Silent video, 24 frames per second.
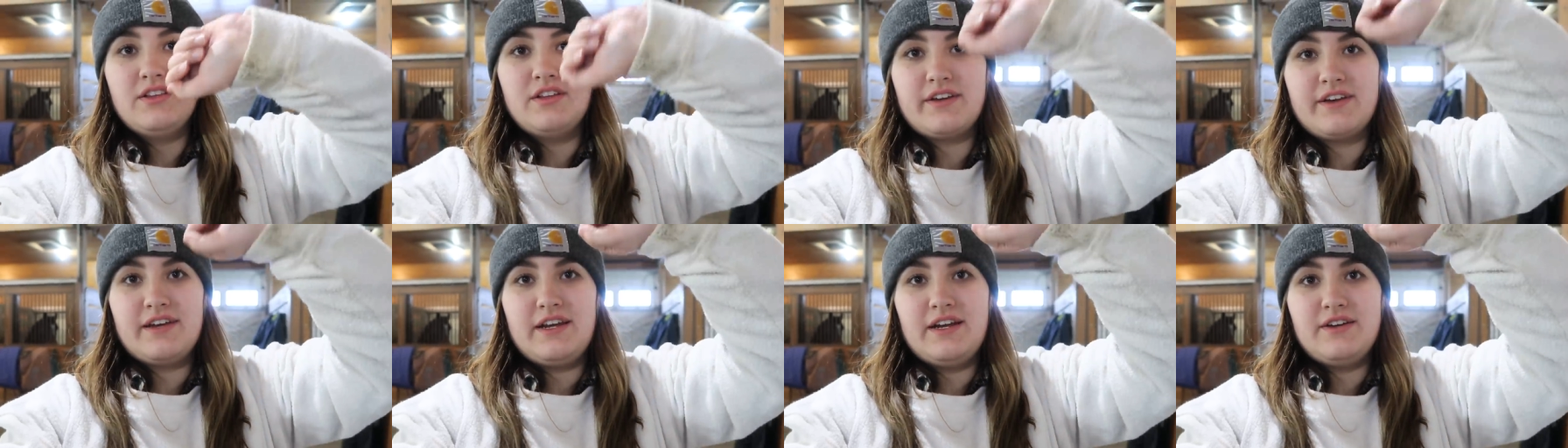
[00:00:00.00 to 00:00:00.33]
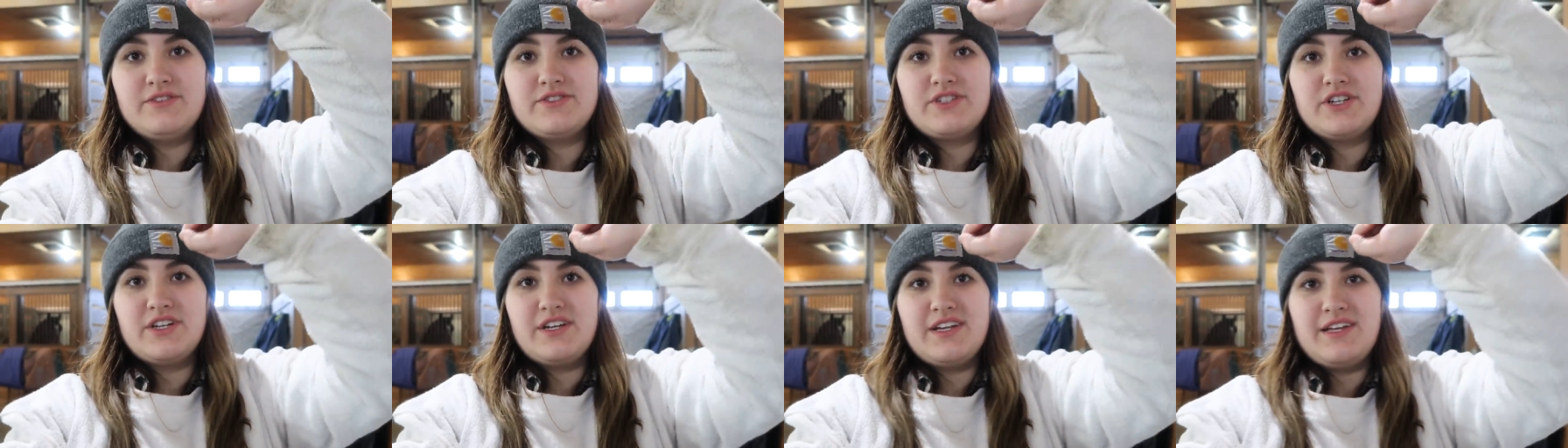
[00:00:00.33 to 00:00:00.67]
Look at
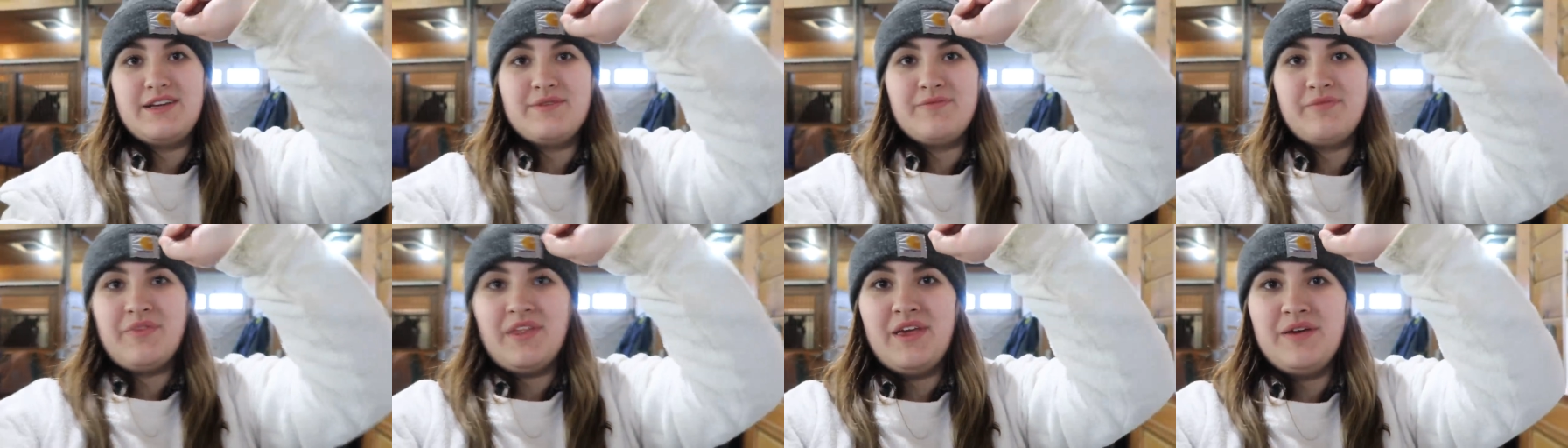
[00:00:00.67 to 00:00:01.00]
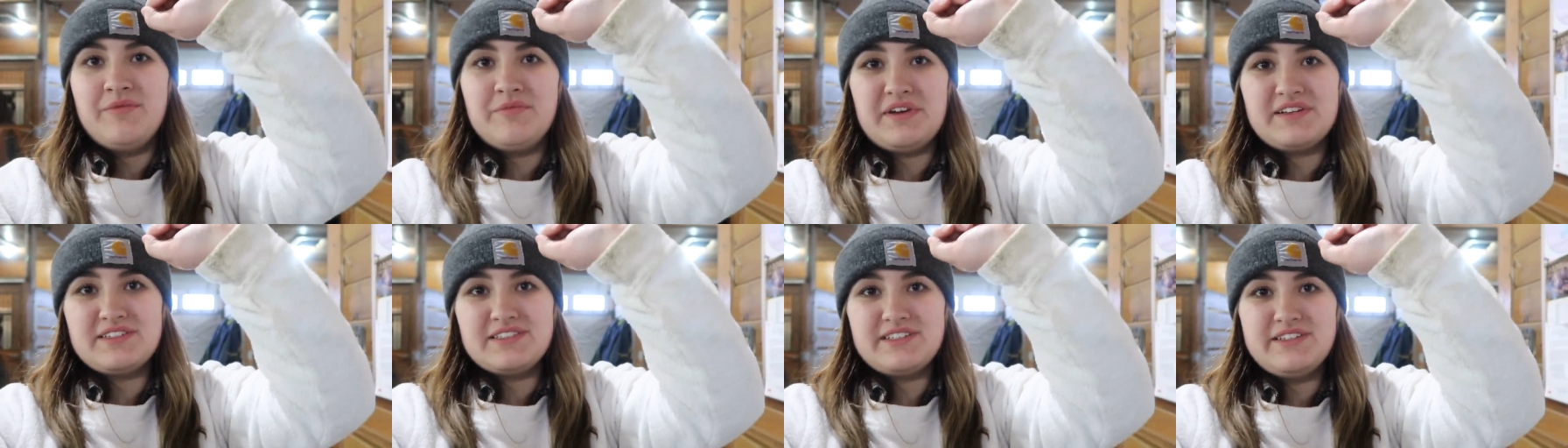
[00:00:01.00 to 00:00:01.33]
how dirty
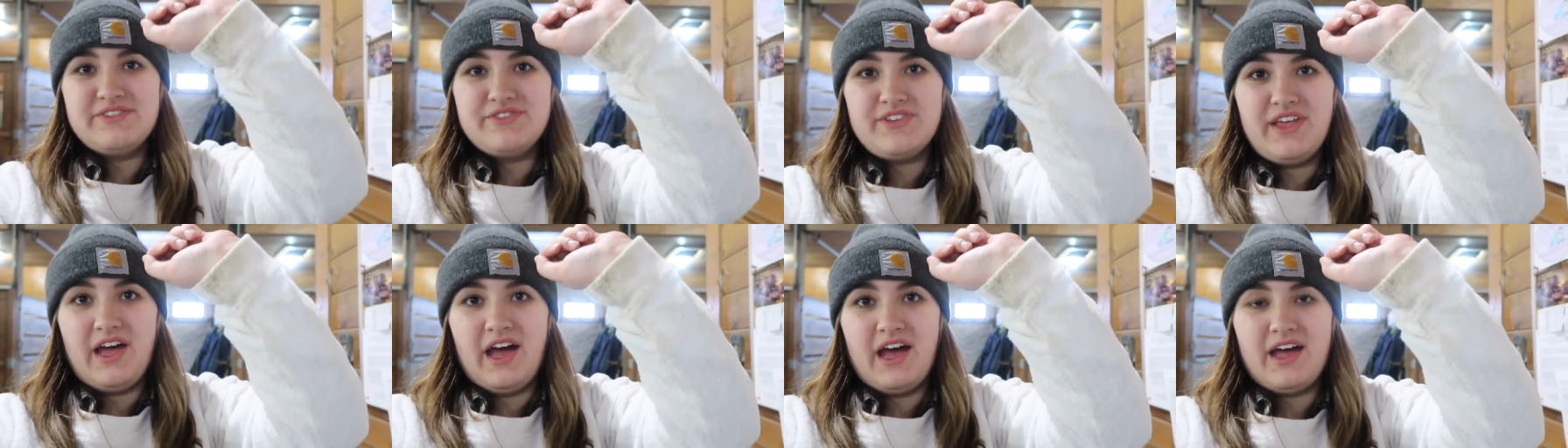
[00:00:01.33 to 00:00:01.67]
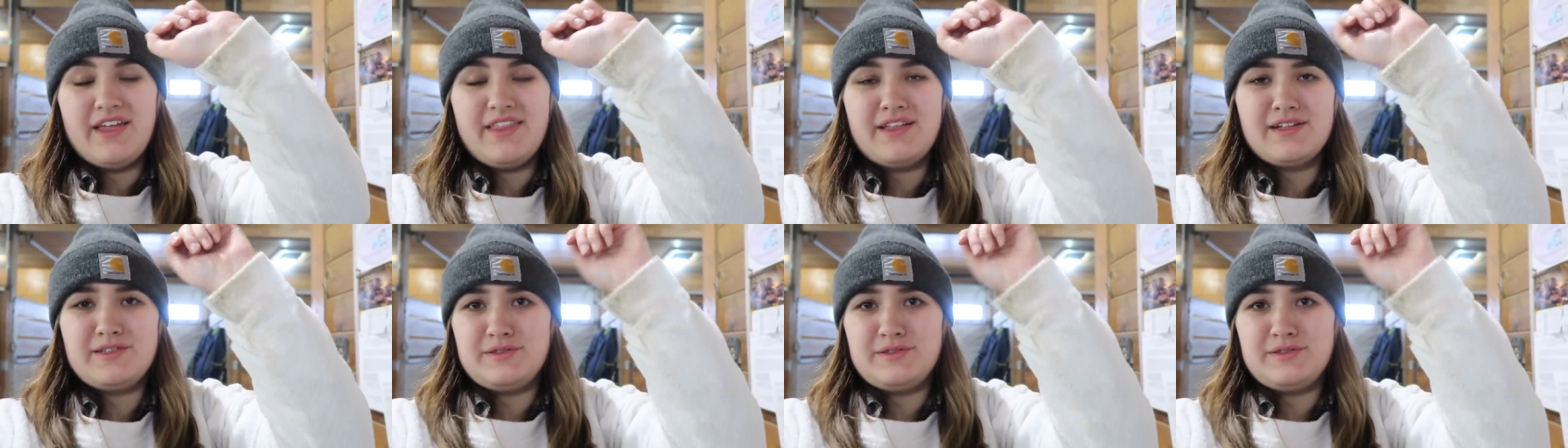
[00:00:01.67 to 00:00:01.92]
my sleeves got.